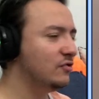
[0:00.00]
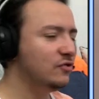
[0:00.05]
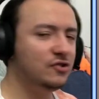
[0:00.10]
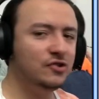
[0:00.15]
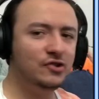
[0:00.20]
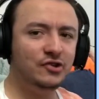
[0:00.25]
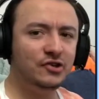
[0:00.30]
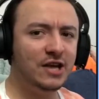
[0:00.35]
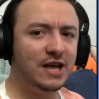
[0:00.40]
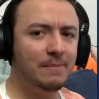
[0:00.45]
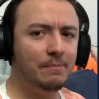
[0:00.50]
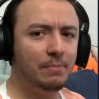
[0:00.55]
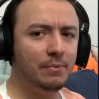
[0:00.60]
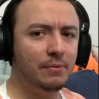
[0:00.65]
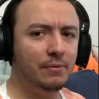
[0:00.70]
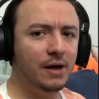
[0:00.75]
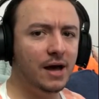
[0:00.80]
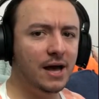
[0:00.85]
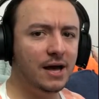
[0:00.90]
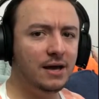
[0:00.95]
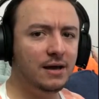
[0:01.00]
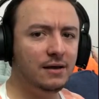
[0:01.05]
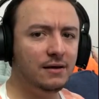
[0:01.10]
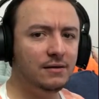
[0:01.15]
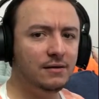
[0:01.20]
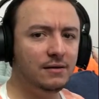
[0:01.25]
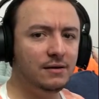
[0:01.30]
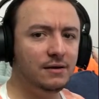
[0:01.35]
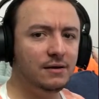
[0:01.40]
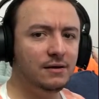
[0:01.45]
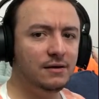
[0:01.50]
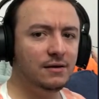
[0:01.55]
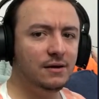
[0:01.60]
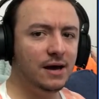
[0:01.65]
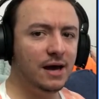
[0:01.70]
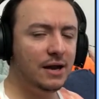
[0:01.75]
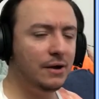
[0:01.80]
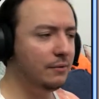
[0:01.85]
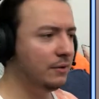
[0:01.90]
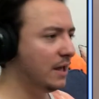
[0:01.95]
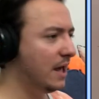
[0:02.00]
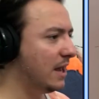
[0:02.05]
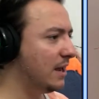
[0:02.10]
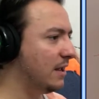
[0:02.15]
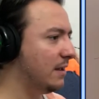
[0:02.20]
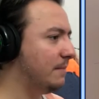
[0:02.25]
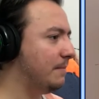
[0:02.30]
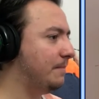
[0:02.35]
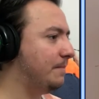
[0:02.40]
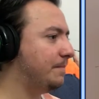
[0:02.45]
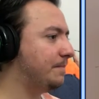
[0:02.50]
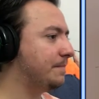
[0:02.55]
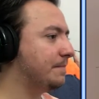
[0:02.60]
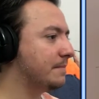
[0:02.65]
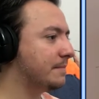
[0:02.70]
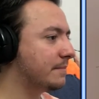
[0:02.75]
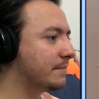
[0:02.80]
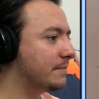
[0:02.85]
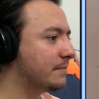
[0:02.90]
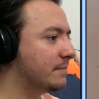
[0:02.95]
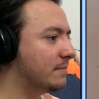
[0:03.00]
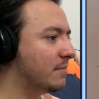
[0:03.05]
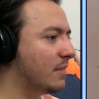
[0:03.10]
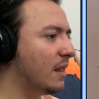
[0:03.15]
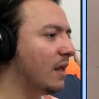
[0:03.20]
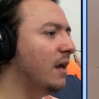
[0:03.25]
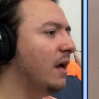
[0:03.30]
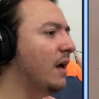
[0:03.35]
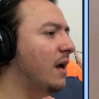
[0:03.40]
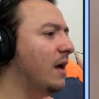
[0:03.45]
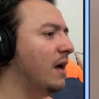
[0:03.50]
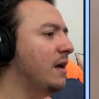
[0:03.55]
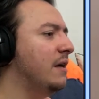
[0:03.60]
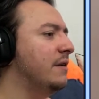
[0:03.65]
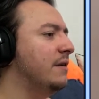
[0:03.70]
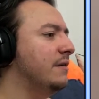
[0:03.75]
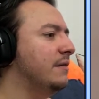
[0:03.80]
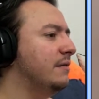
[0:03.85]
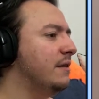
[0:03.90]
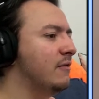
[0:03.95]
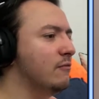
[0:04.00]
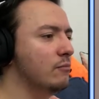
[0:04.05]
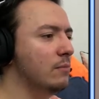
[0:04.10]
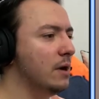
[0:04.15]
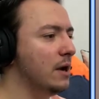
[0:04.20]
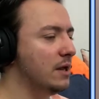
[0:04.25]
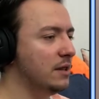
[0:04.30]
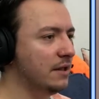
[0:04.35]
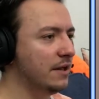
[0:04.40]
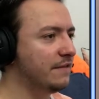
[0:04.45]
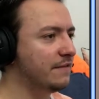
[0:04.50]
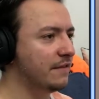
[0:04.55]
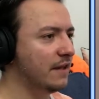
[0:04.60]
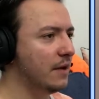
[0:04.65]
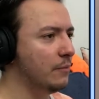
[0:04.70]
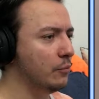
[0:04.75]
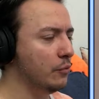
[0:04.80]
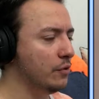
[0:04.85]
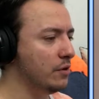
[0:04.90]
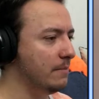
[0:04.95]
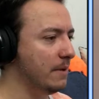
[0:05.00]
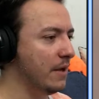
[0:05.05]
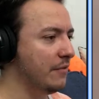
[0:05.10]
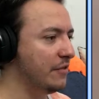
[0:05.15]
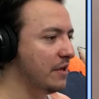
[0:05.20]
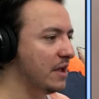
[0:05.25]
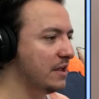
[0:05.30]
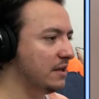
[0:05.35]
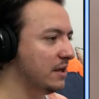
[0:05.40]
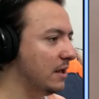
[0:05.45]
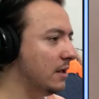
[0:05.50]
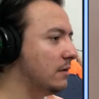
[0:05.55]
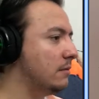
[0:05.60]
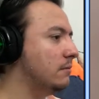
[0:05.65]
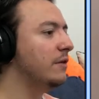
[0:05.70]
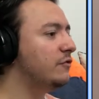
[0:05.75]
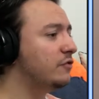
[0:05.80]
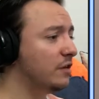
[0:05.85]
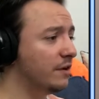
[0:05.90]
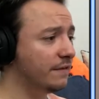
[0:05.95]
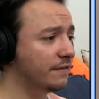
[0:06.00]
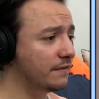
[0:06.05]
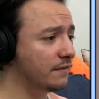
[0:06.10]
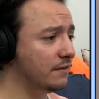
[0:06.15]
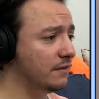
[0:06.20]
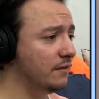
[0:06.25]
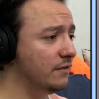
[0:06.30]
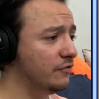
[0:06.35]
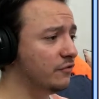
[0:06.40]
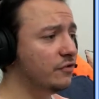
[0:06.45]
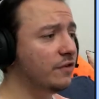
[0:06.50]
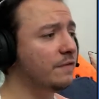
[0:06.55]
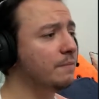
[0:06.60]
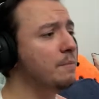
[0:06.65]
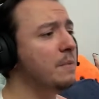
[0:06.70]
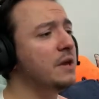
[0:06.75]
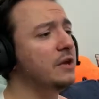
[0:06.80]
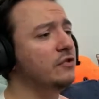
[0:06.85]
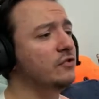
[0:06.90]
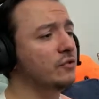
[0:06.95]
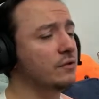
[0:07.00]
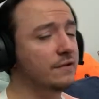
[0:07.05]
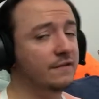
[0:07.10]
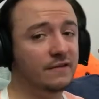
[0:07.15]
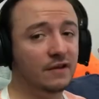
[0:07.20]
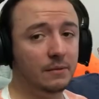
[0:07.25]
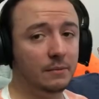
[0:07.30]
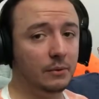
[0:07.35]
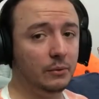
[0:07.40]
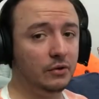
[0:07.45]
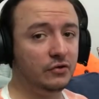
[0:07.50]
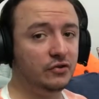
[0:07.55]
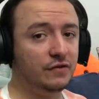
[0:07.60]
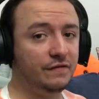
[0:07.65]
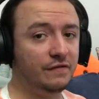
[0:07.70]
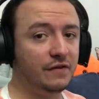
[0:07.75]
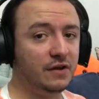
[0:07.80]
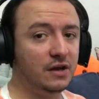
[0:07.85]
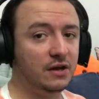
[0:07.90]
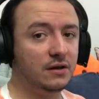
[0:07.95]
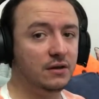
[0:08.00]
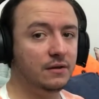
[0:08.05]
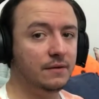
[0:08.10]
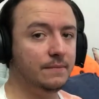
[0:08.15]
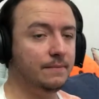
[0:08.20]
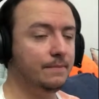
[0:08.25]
Ship? I don't get it. Never mind. Let's not worry about that yet. Just make sure you tell me what you think.